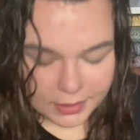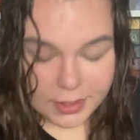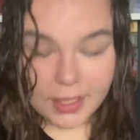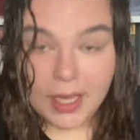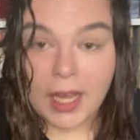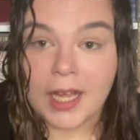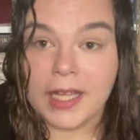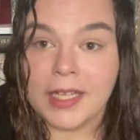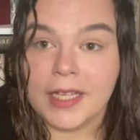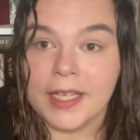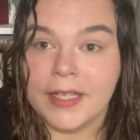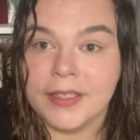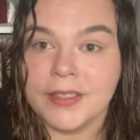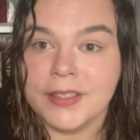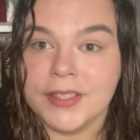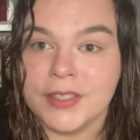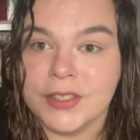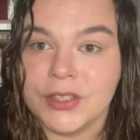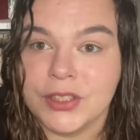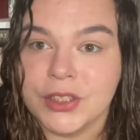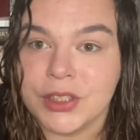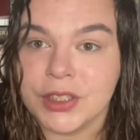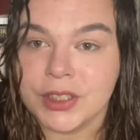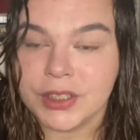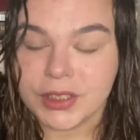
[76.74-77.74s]
I guess
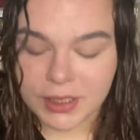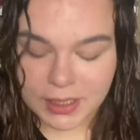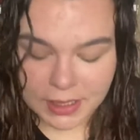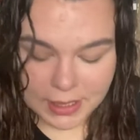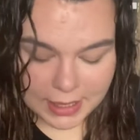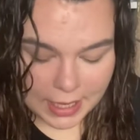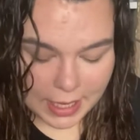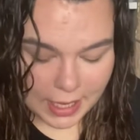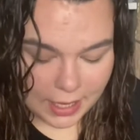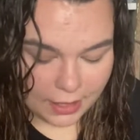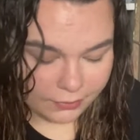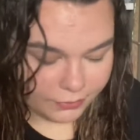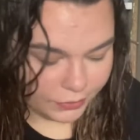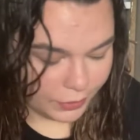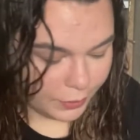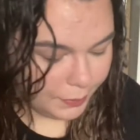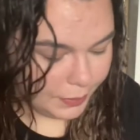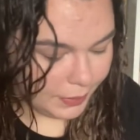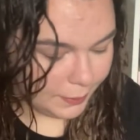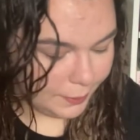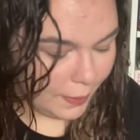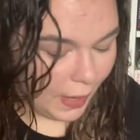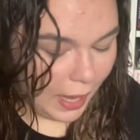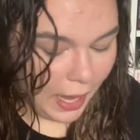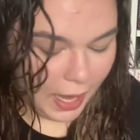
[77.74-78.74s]
it's just going to have to
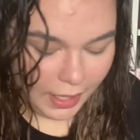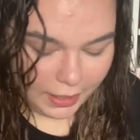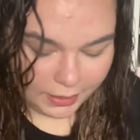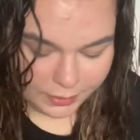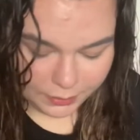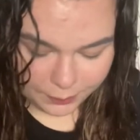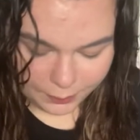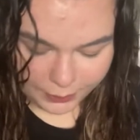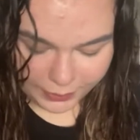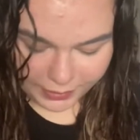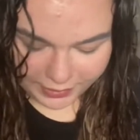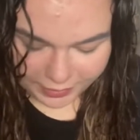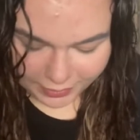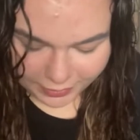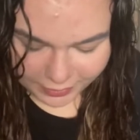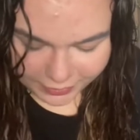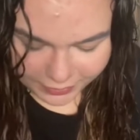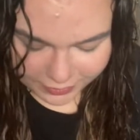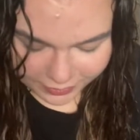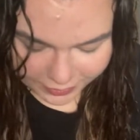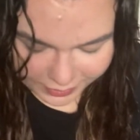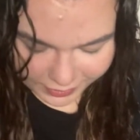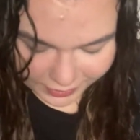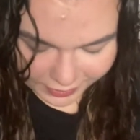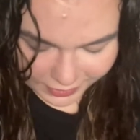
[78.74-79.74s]
be hand-picked.
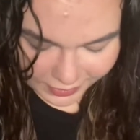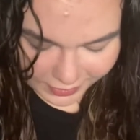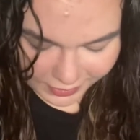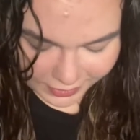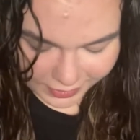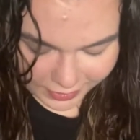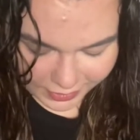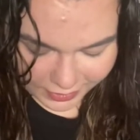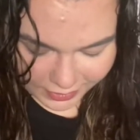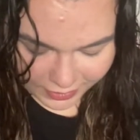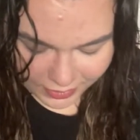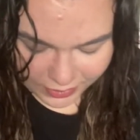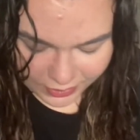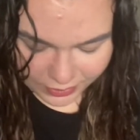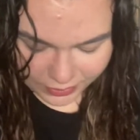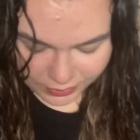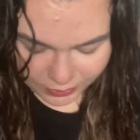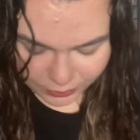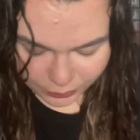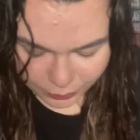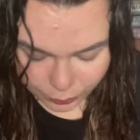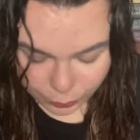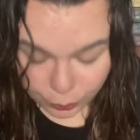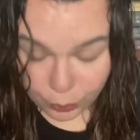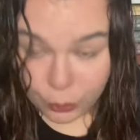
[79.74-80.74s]

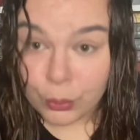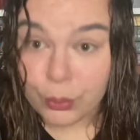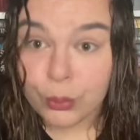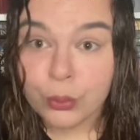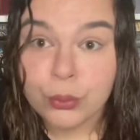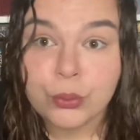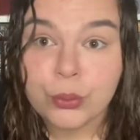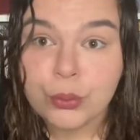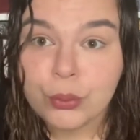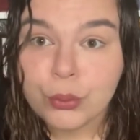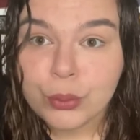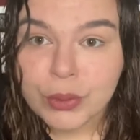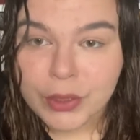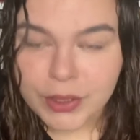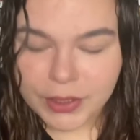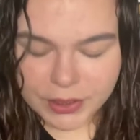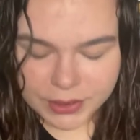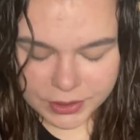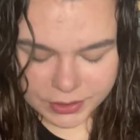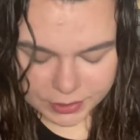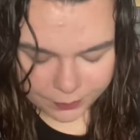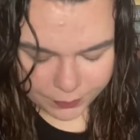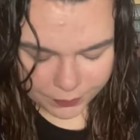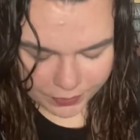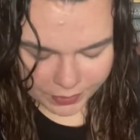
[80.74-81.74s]
Oh, there's
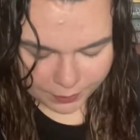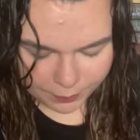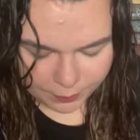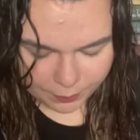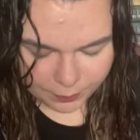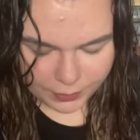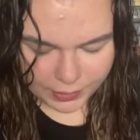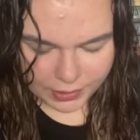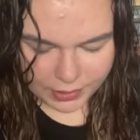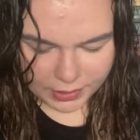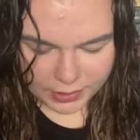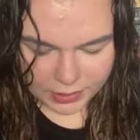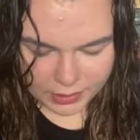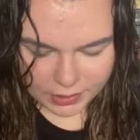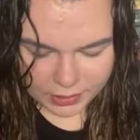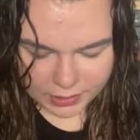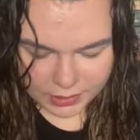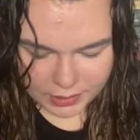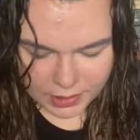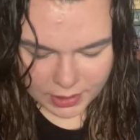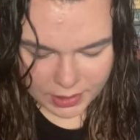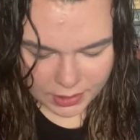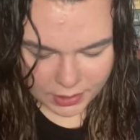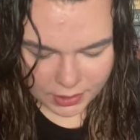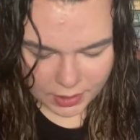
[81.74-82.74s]
something big in
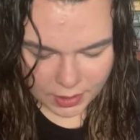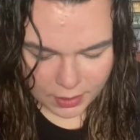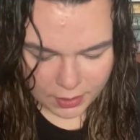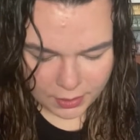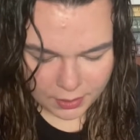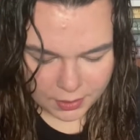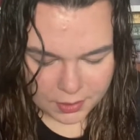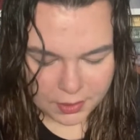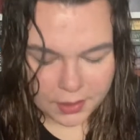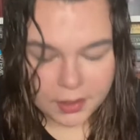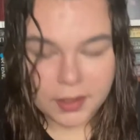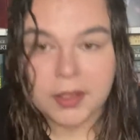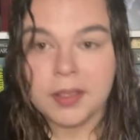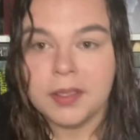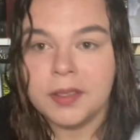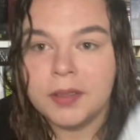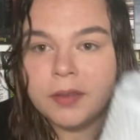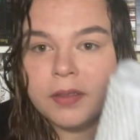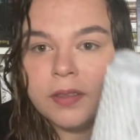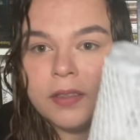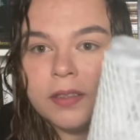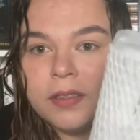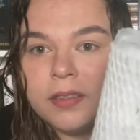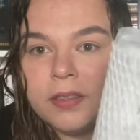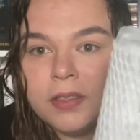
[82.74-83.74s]
here.
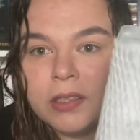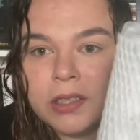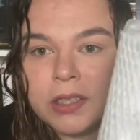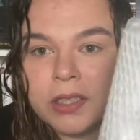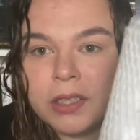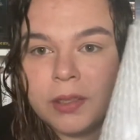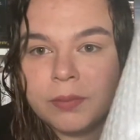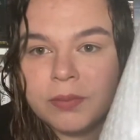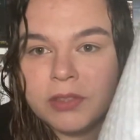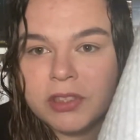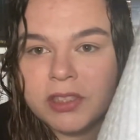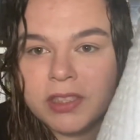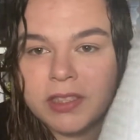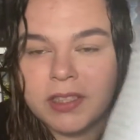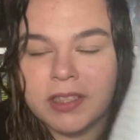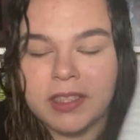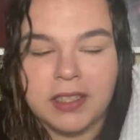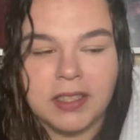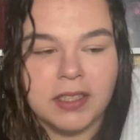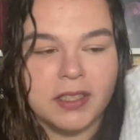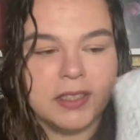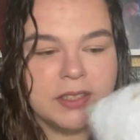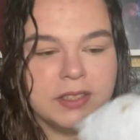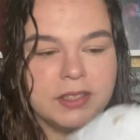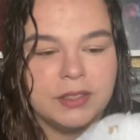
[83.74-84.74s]
Comes in
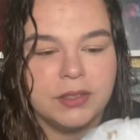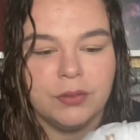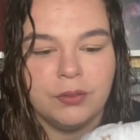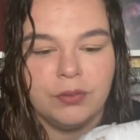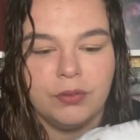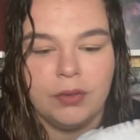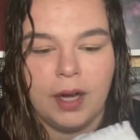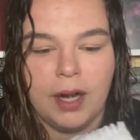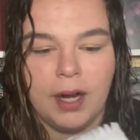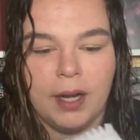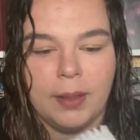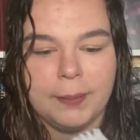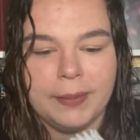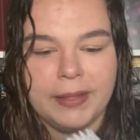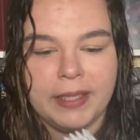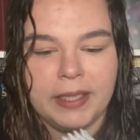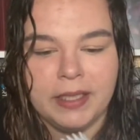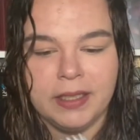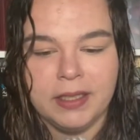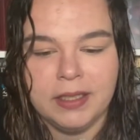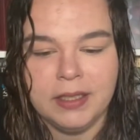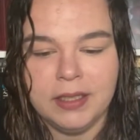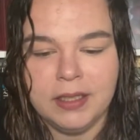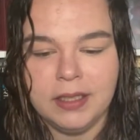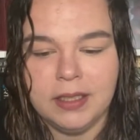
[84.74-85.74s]
this
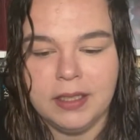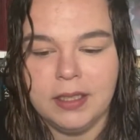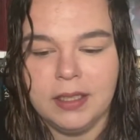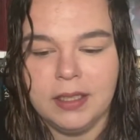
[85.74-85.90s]
wrapping.